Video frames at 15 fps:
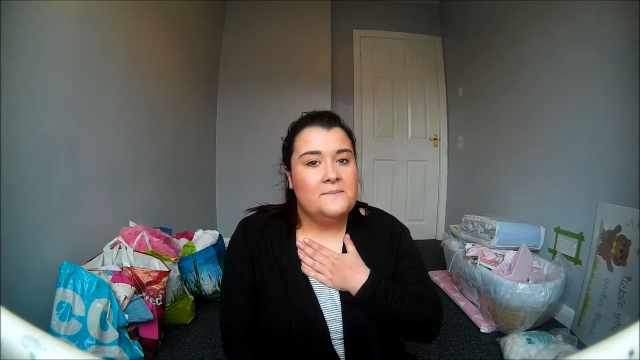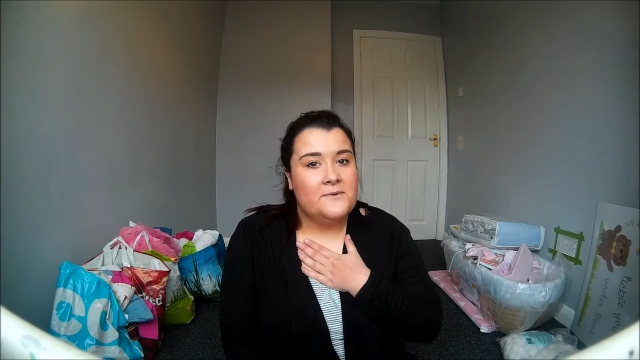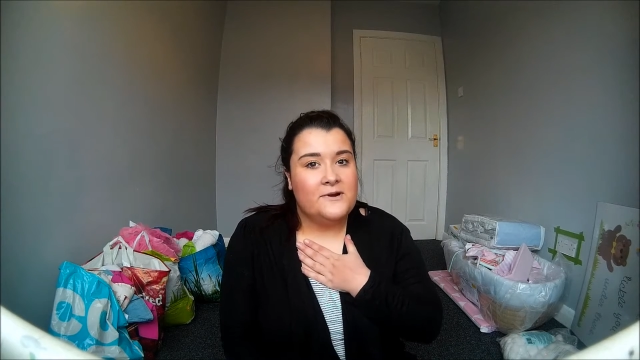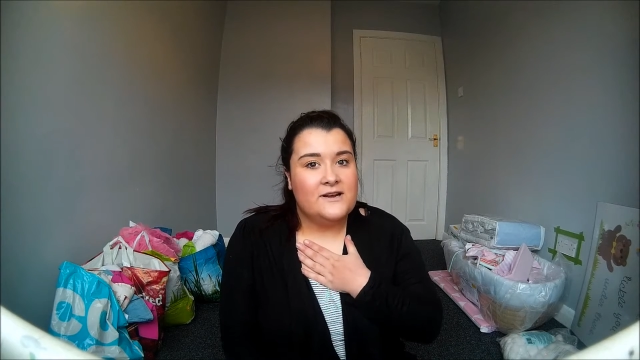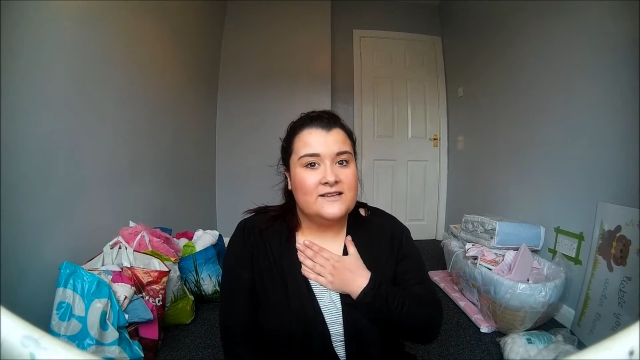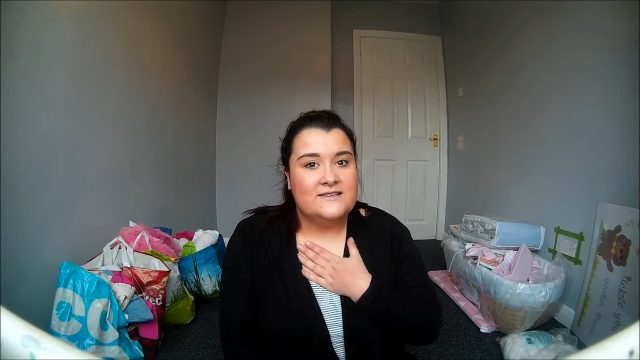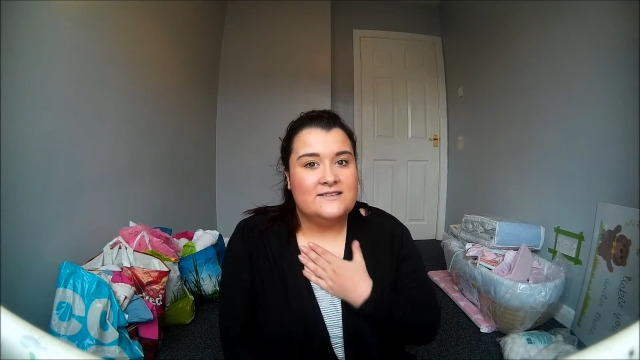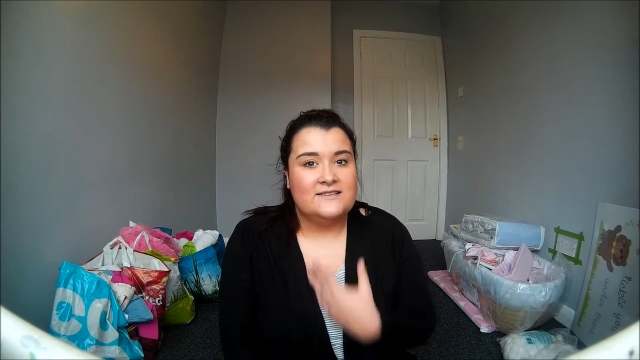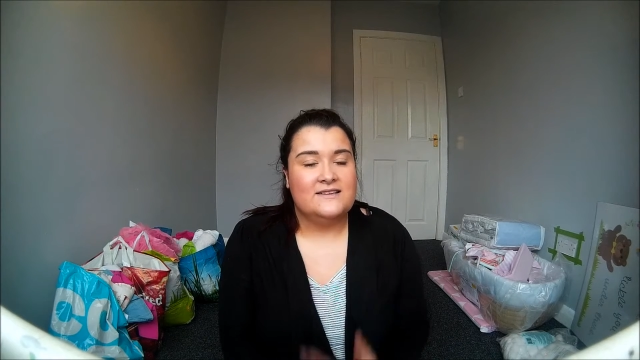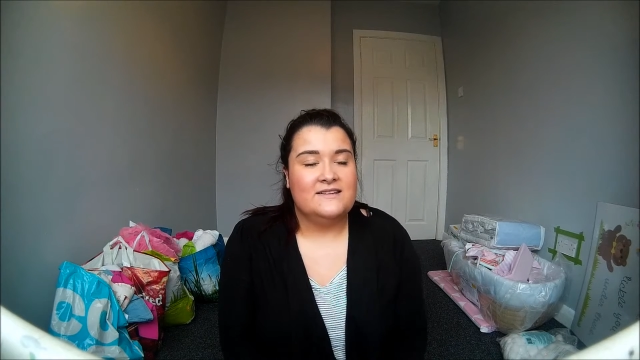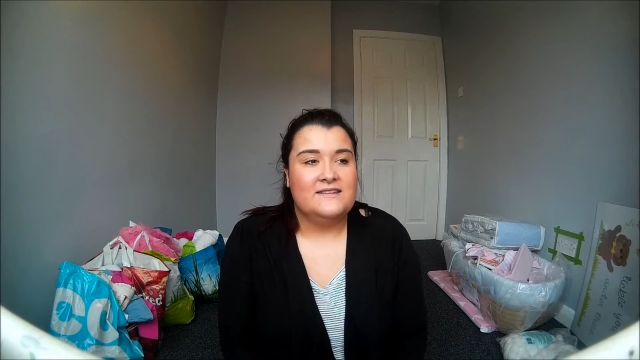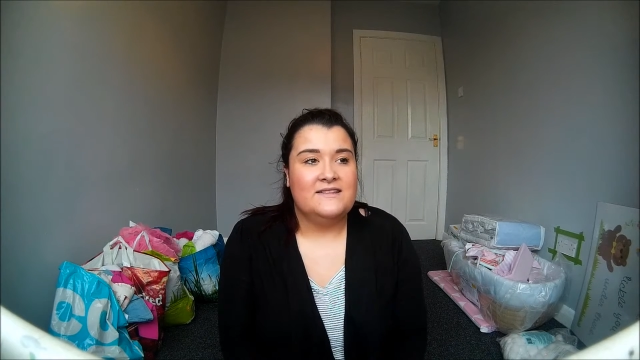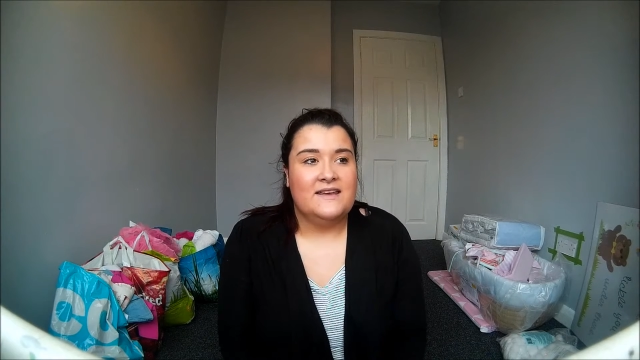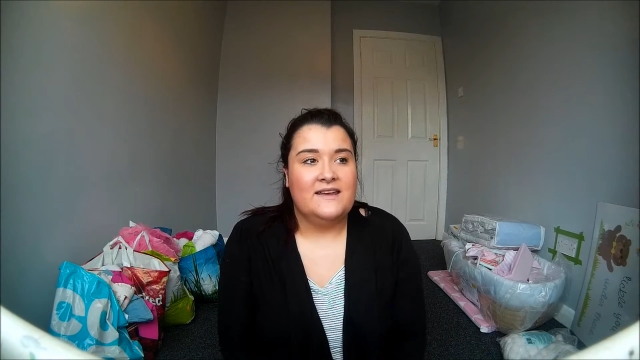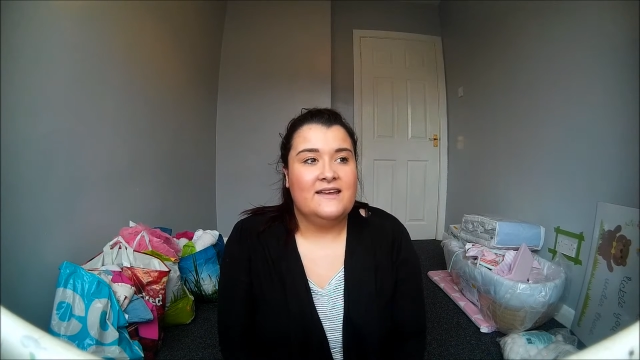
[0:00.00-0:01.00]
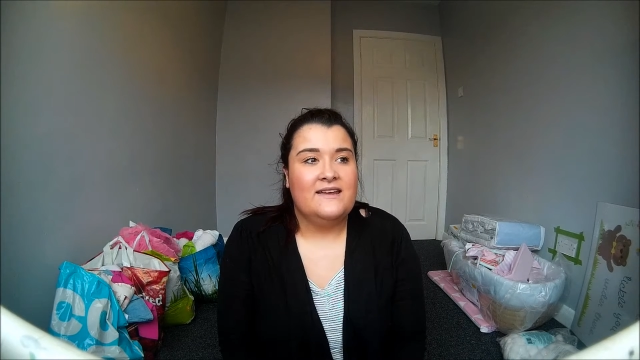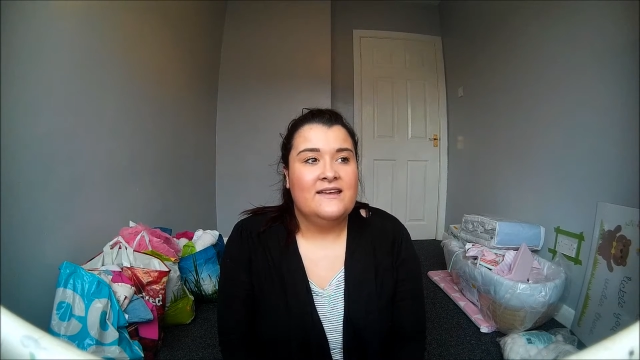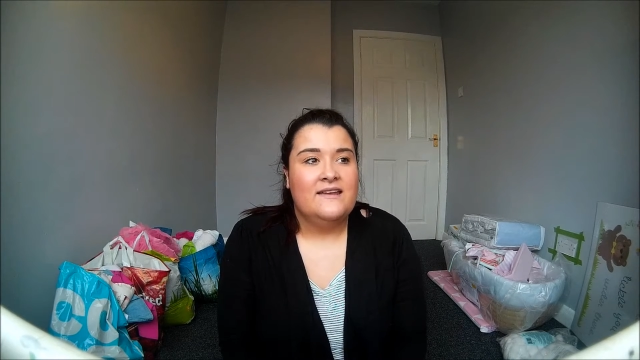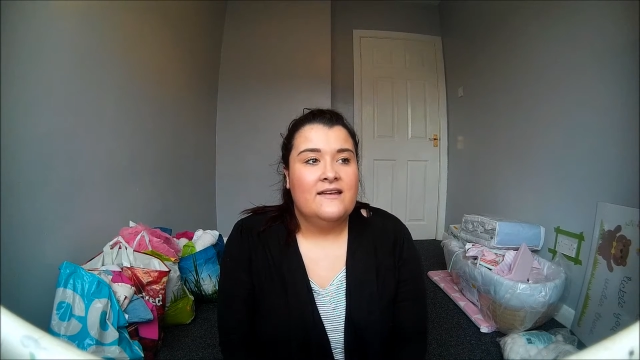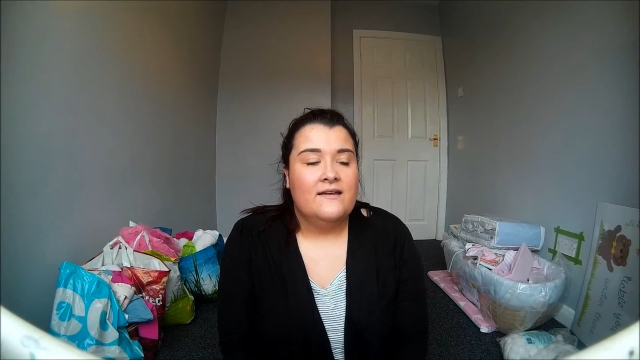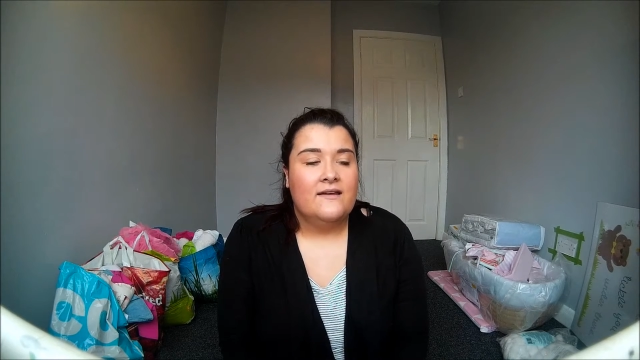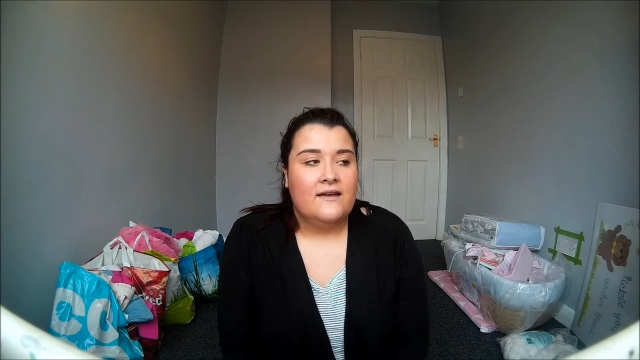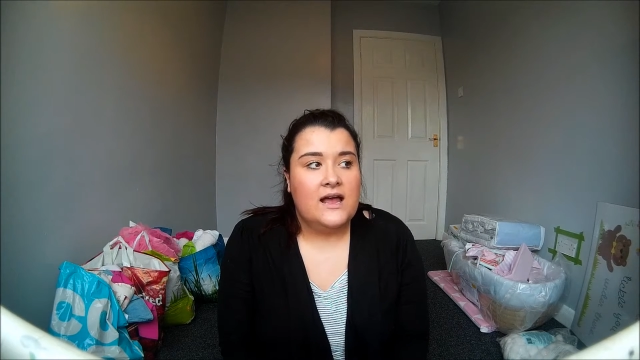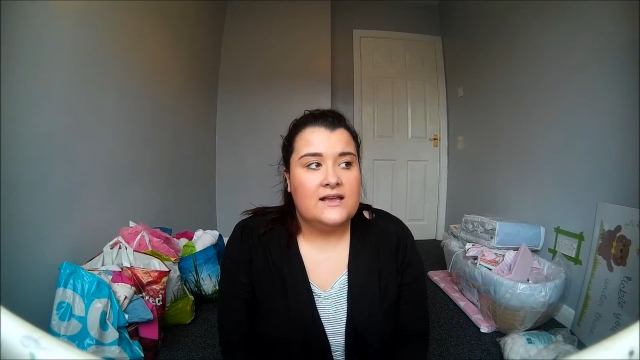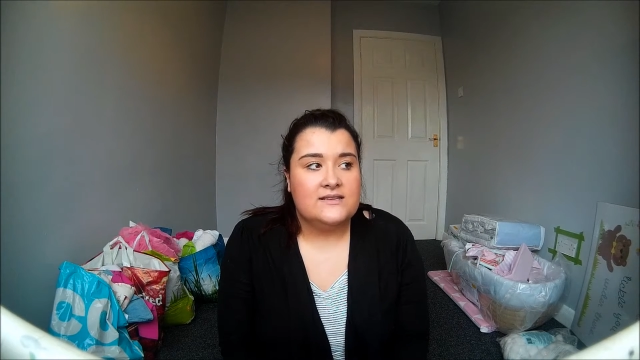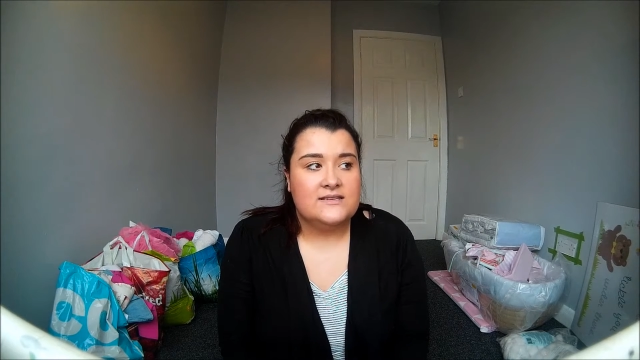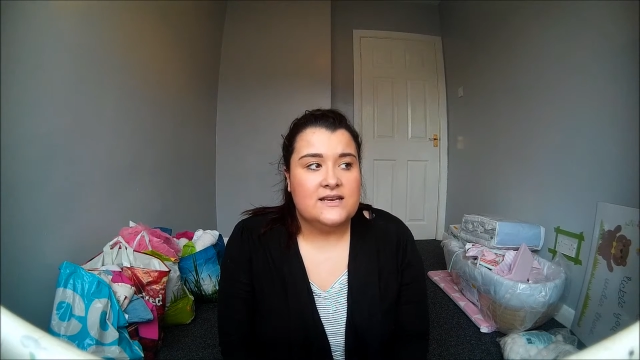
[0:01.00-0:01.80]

personal thing. Has